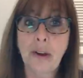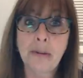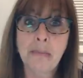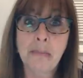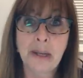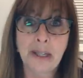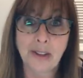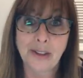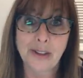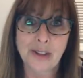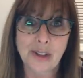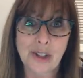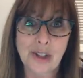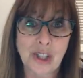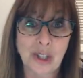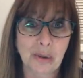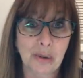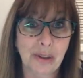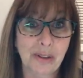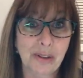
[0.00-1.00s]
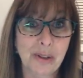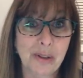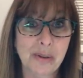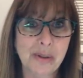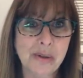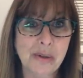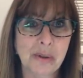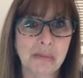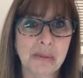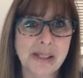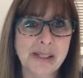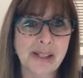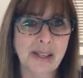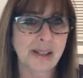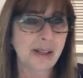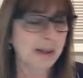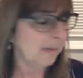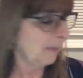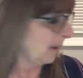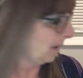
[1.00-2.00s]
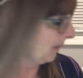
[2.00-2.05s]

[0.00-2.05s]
fun mail to share with you, so I'm excited